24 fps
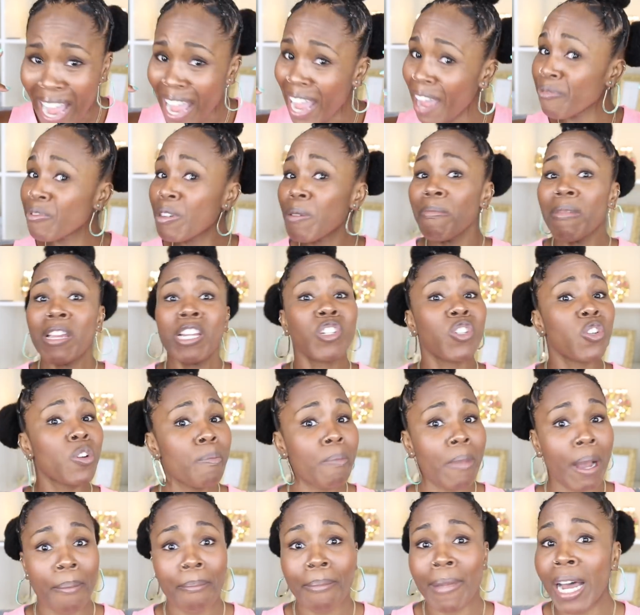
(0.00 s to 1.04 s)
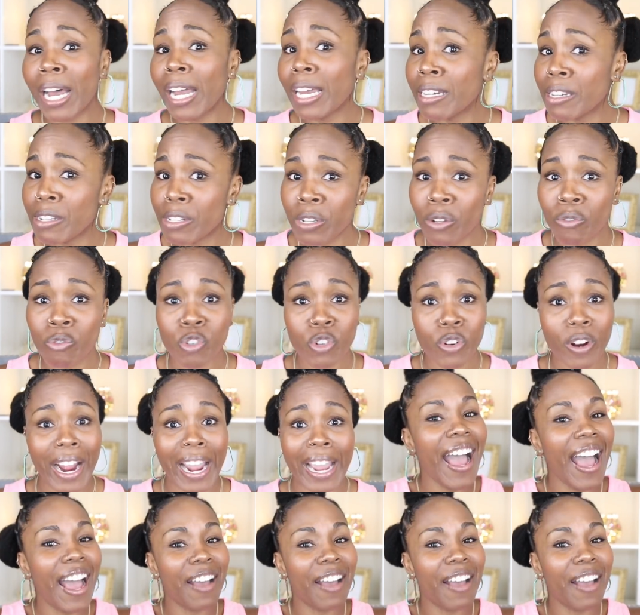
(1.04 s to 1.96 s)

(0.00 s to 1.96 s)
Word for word: I have to make sure my mind is on track.